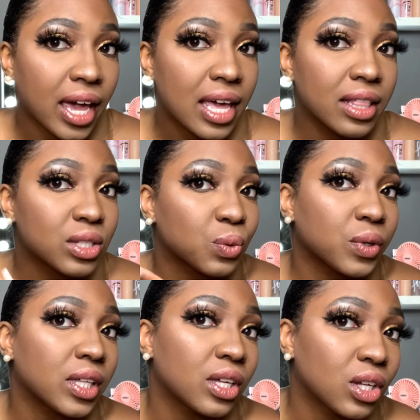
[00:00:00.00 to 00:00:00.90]
It looks
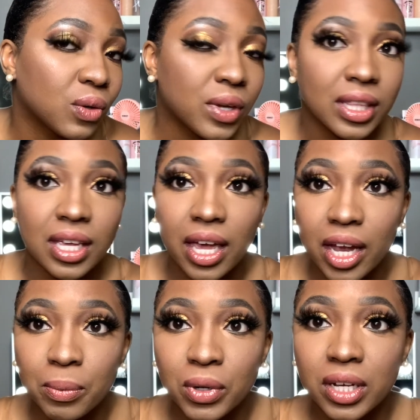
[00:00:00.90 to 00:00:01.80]
really cute in the
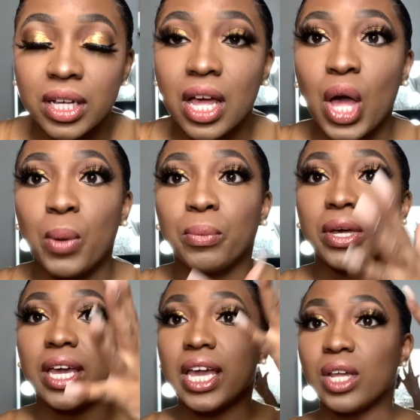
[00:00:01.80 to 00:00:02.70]
camera,
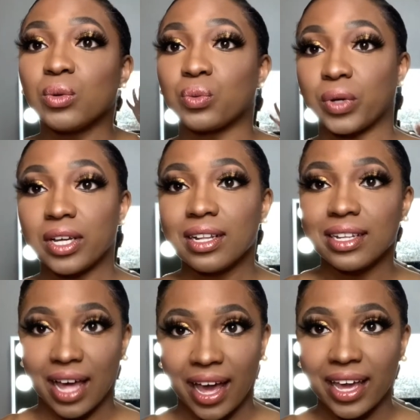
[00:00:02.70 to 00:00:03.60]
but in real
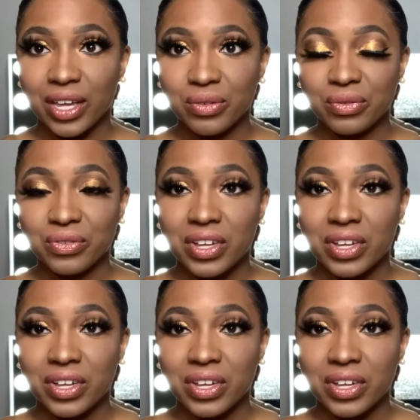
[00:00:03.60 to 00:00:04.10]
life,